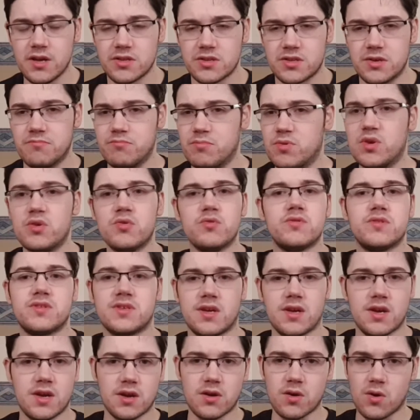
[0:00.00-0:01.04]
to
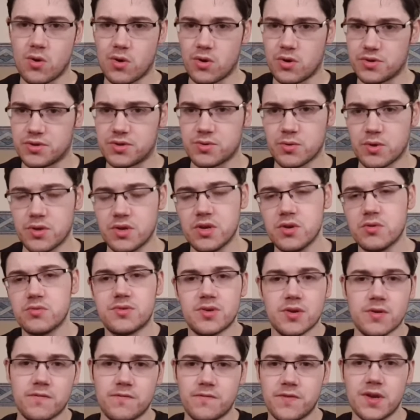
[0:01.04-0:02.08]
music or to a
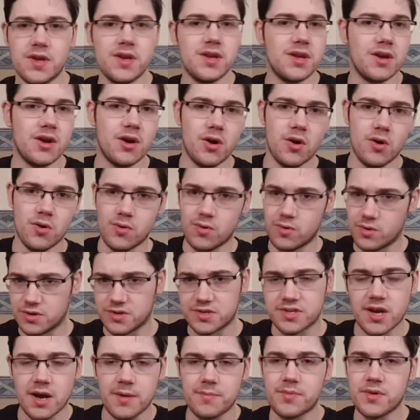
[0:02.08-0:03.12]
YouTube video or
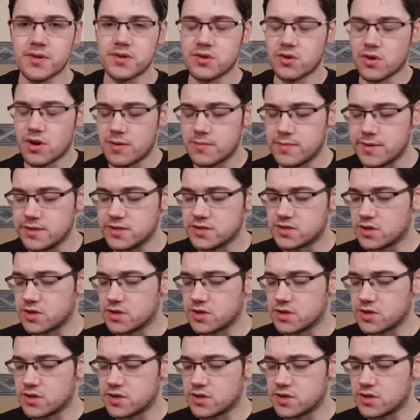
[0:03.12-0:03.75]
something, you know what I mean?